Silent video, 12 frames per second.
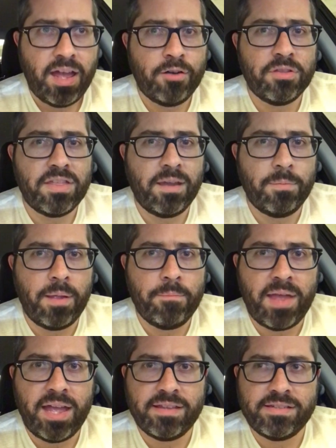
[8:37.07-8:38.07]
I don't think my
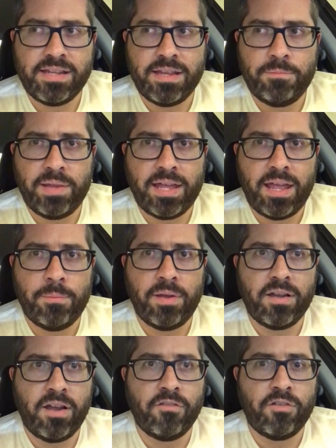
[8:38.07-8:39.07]
magazine became a
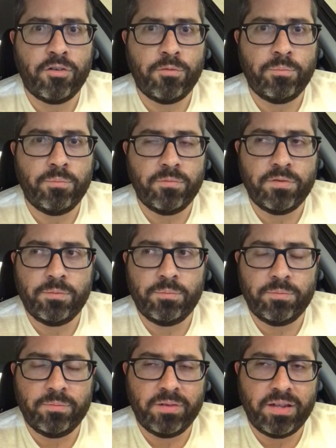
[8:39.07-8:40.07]
cover
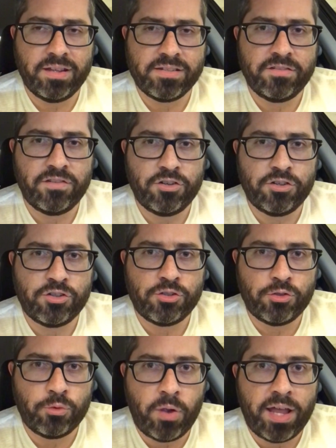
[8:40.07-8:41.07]
because of your
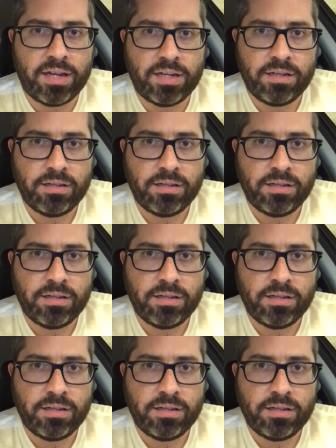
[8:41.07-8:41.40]
sweat.